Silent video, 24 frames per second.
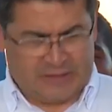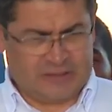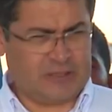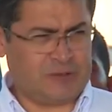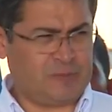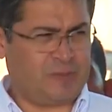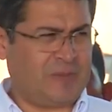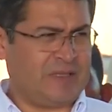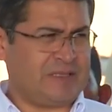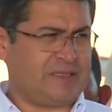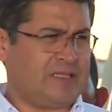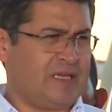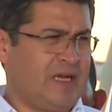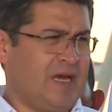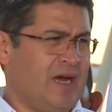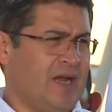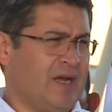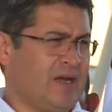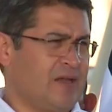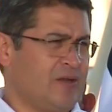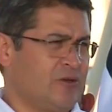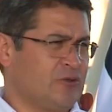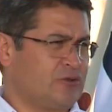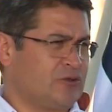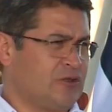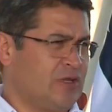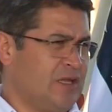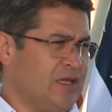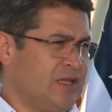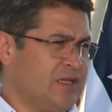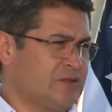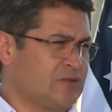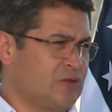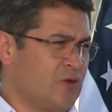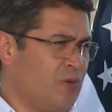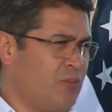for J
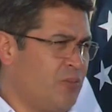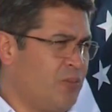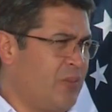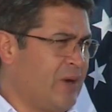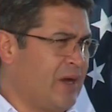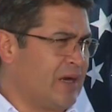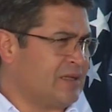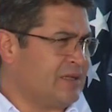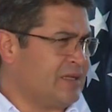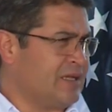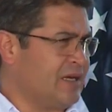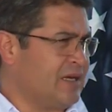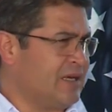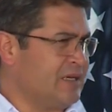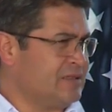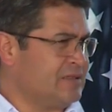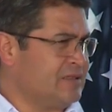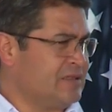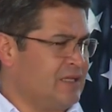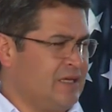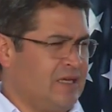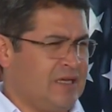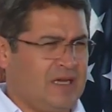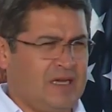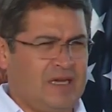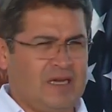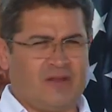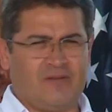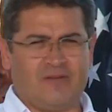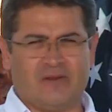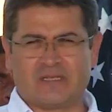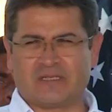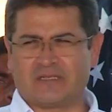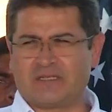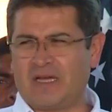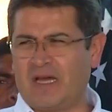O H, Juan Orlando
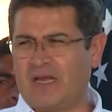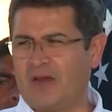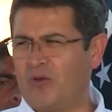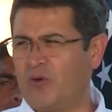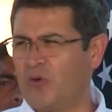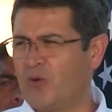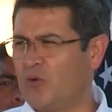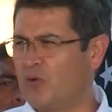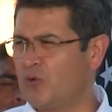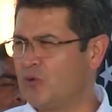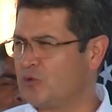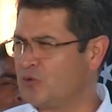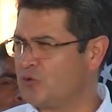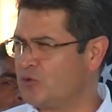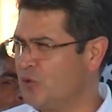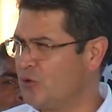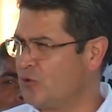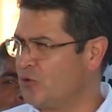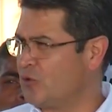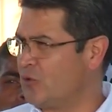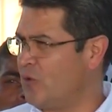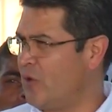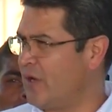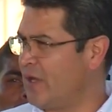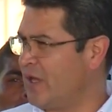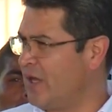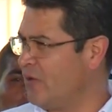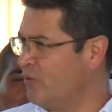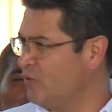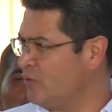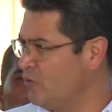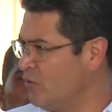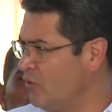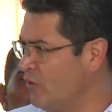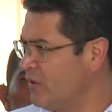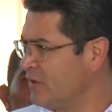Hernandez, the repressive and
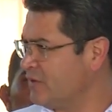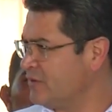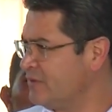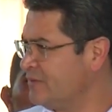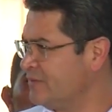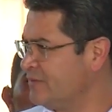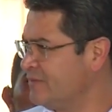corrupt